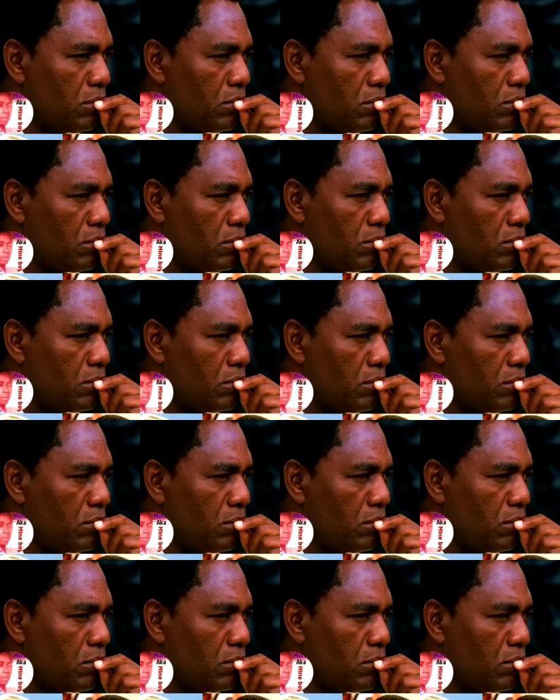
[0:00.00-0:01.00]

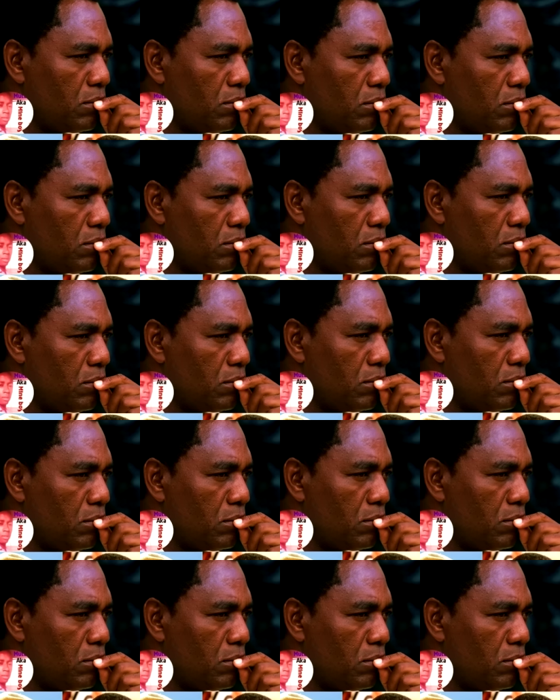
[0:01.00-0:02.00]

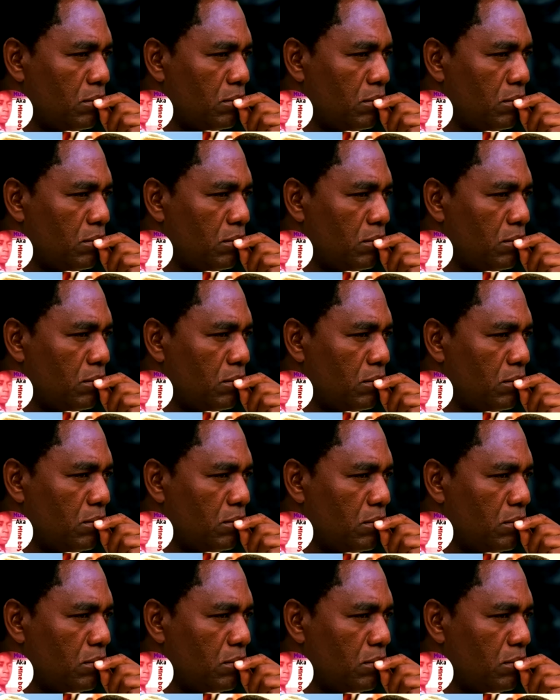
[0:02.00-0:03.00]

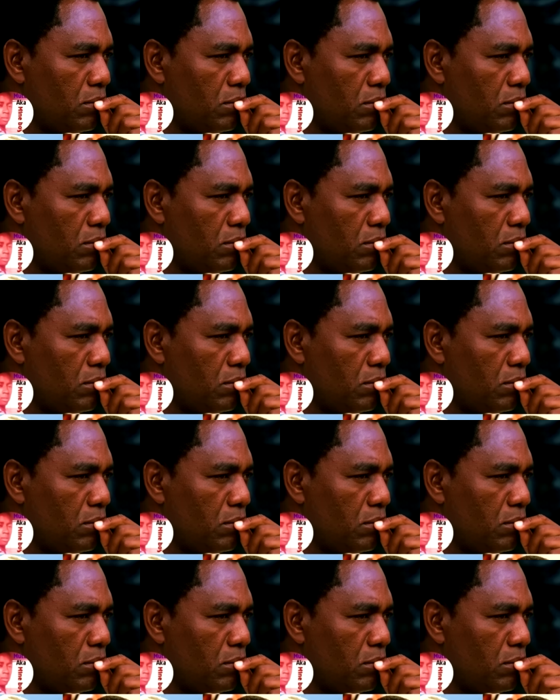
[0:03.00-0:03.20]
(silent)